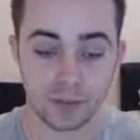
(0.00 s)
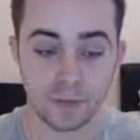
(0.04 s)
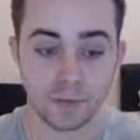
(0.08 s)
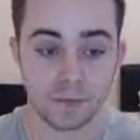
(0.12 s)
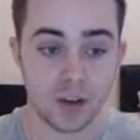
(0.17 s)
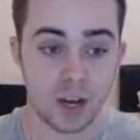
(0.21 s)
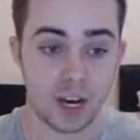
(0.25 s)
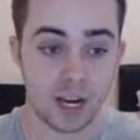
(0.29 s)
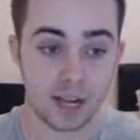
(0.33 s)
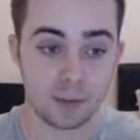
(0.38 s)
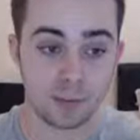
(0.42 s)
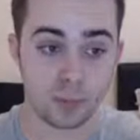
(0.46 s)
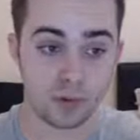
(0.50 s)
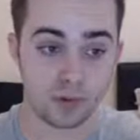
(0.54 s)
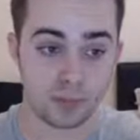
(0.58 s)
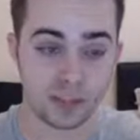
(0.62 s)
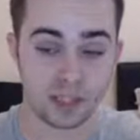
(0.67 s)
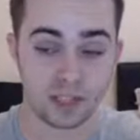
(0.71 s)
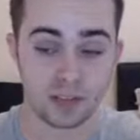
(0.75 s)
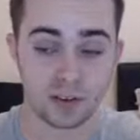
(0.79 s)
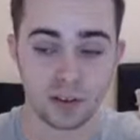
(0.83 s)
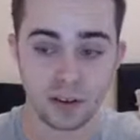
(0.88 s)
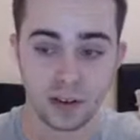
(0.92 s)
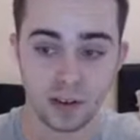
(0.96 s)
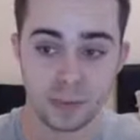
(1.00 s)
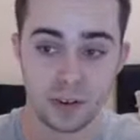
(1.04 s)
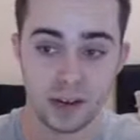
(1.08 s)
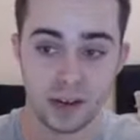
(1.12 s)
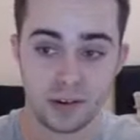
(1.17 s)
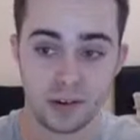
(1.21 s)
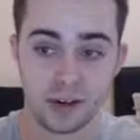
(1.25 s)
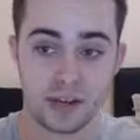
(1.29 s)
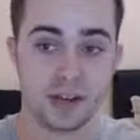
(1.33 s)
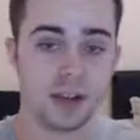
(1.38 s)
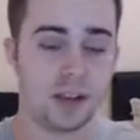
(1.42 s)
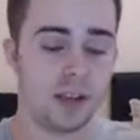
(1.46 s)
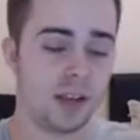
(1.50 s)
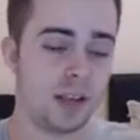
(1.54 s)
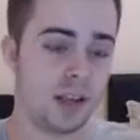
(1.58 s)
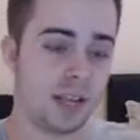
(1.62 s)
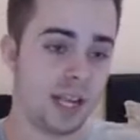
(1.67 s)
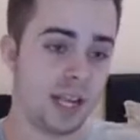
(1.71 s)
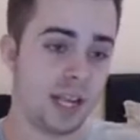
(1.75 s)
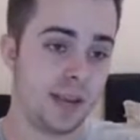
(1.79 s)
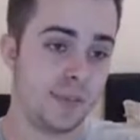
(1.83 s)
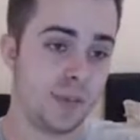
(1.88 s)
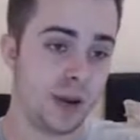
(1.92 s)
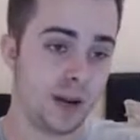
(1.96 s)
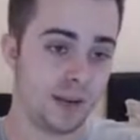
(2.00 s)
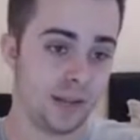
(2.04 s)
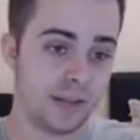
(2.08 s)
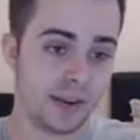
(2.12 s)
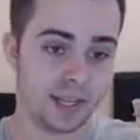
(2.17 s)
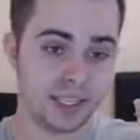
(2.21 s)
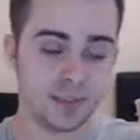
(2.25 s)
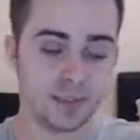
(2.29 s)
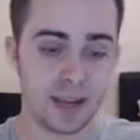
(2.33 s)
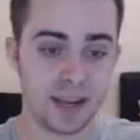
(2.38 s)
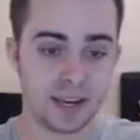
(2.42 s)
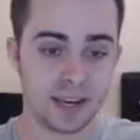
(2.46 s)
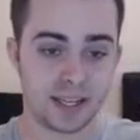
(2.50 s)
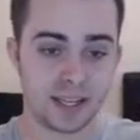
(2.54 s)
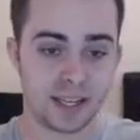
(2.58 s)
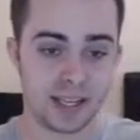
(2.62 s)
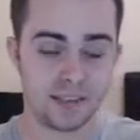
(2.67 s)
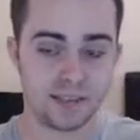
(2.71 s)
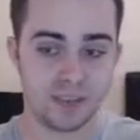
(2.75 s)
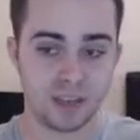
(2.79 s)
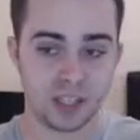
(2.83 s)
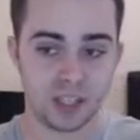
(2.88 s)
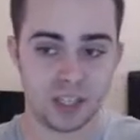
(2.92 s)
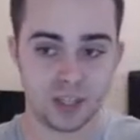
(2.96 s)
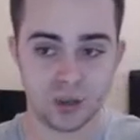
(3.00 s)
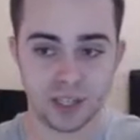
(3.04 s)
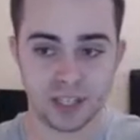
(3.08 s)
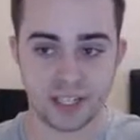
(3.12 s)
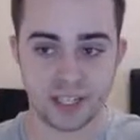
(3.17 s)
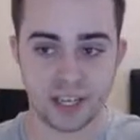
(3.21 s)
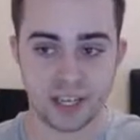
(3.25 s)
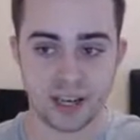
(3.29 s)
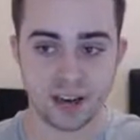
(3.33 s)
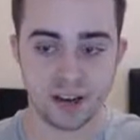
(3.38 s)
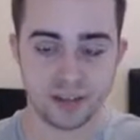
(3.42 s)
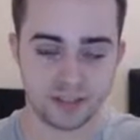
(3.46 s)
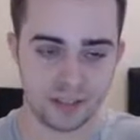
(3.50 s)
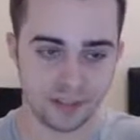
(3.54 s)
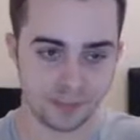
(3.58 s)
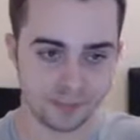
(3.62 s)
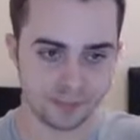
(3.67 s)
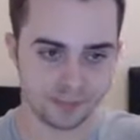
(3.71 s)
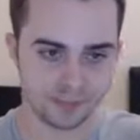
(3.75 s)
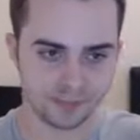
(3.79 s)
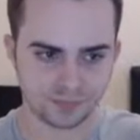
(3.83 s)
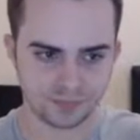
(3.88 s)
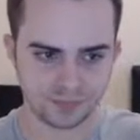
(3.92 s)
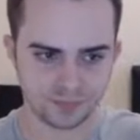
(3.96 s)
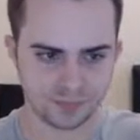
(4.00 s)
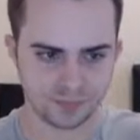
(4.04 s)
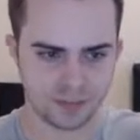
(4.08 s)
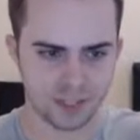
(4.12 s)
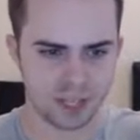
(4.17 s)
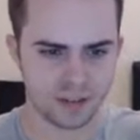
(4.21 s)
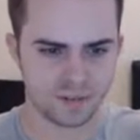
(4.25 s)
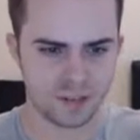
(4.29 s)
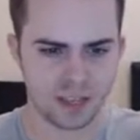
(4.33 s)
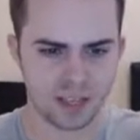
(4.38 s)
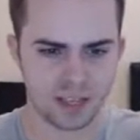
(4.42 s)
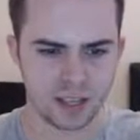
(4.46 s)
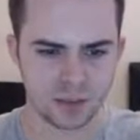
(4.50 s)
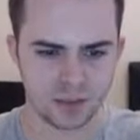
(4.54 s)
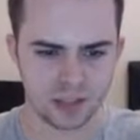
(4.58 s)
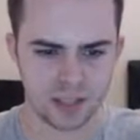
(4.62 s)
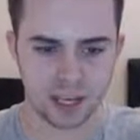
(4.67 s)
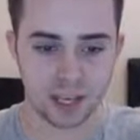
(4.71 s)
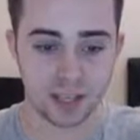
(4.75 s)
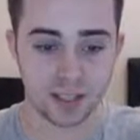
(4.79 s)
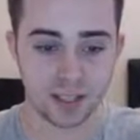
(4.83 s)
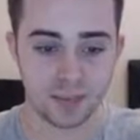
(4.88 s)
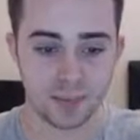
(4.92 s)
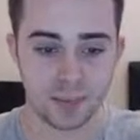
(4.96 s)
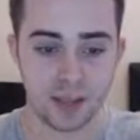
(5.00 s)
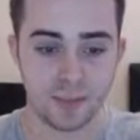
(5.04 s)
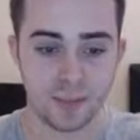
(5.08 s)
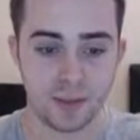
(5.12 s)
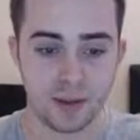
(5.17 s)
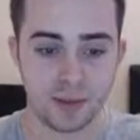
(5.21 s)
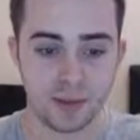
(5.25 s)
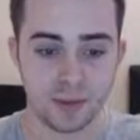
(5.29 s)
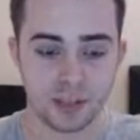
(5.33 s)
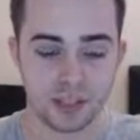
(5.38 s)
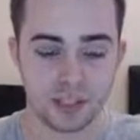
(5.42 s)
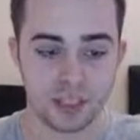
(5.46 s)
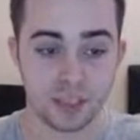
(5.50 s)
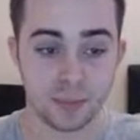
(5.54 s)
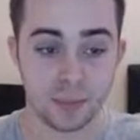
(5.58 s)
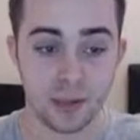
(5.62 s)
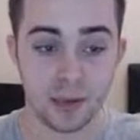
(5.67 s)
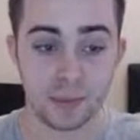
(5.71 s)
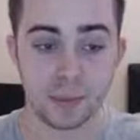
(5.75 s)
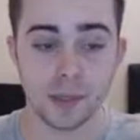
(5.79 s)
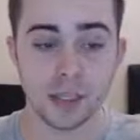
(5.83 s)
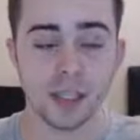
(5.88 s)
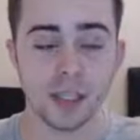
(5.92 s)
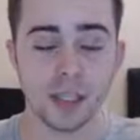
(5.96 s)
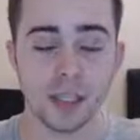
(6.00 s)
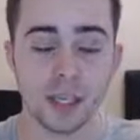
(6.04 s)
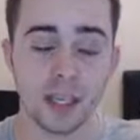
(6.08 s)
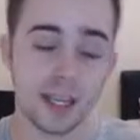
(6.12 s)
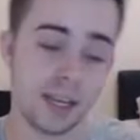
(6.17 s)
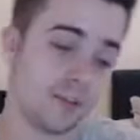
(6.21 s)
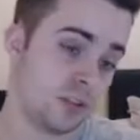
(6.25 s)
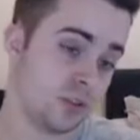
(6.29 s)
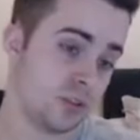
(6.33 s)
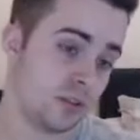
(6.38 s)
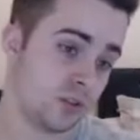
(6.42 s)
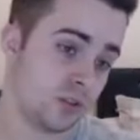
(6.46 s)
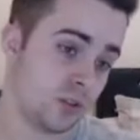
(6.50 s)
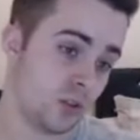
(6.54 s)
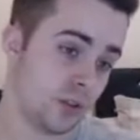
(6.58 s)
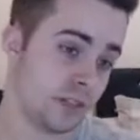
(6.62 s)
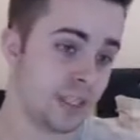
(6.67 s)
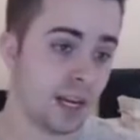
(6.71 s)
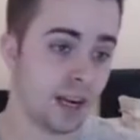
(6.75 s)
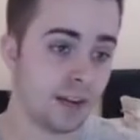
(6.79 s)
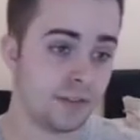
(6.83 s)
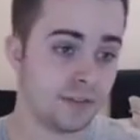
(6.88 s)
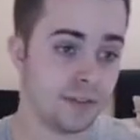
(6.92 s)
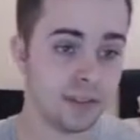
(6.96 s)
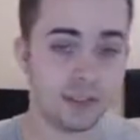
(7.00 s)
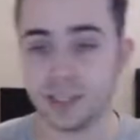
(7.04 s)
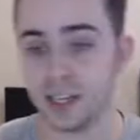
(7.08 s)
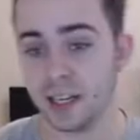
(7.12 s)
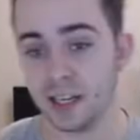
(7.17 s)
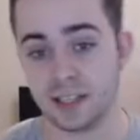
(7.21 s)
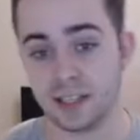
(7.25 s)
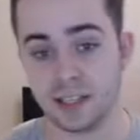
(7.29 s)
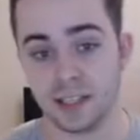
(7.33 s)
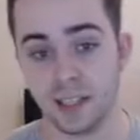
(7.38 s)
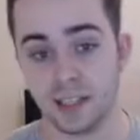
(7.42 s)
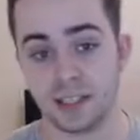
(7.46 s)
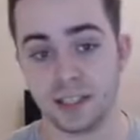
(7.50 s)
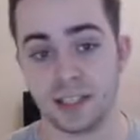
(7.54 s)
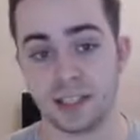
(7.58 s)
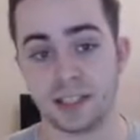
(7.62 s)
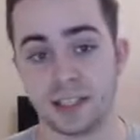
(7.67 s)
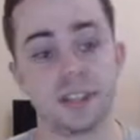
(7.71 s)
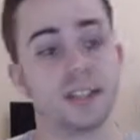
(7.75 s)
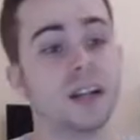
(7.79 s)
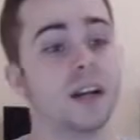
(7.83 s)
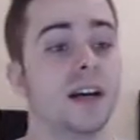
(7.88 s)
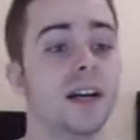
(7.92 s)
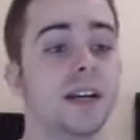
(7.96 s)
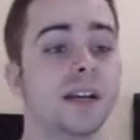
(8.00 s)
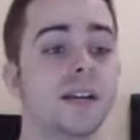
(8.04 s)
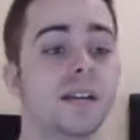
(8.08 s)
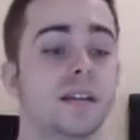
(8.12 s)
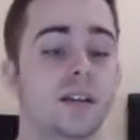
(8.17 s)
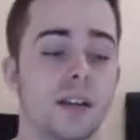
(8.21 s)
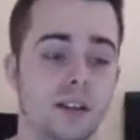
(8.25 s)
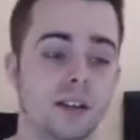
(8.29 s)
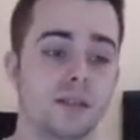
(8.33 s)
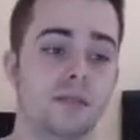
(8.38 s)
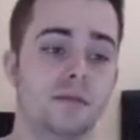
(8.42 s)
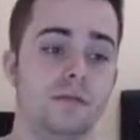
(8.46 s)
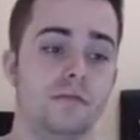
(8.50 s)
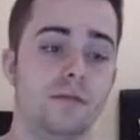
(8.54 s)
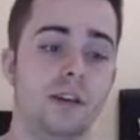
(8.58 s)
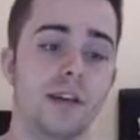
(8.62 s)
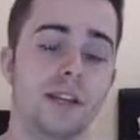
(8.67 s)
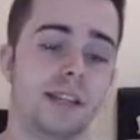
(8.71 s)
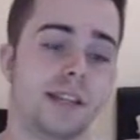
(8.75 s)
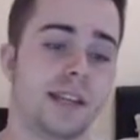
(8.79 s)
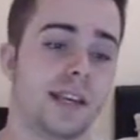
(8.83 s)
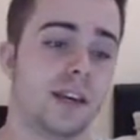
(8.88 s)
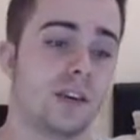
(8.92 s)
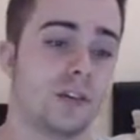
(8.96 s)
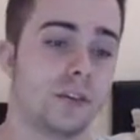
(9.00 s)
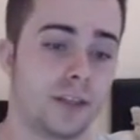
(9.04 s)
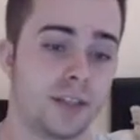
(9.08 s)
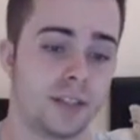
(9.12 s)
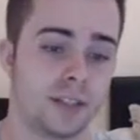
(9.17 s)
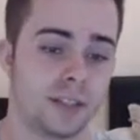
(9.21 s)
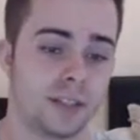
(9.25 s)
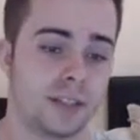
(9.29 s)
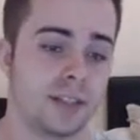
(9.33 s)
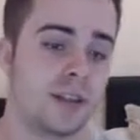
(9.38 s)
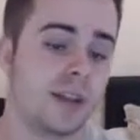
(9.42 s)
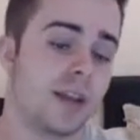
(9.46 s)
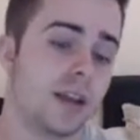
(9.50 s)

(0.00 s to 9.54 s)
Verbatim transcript: Infernape with this Ockerberry. Berry. He might not expect it. If he's Choice Scarfed, then I think he'll still outspeed me, which is a bummer. If he's not Choice Scarfed, then Celesteela's inside and ready to kill things.